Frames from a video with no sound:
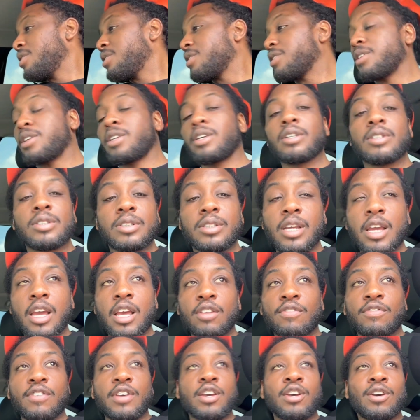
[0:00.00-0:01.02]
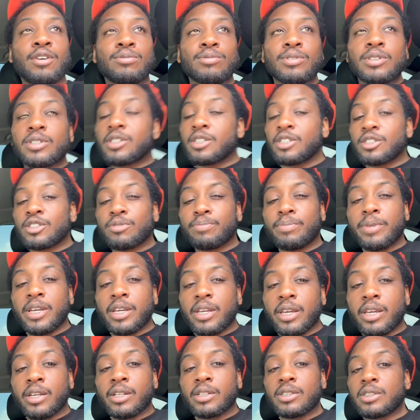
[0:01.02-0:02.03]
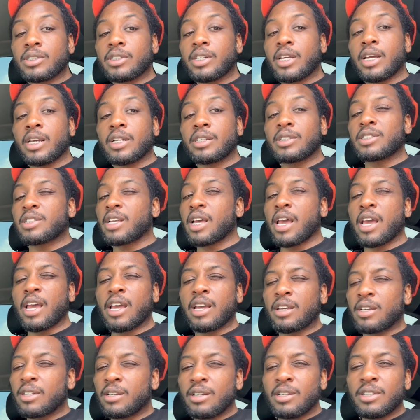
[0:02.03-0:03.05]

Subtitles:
Yeah, she asked for help. She couldn't speak English. She had a sign.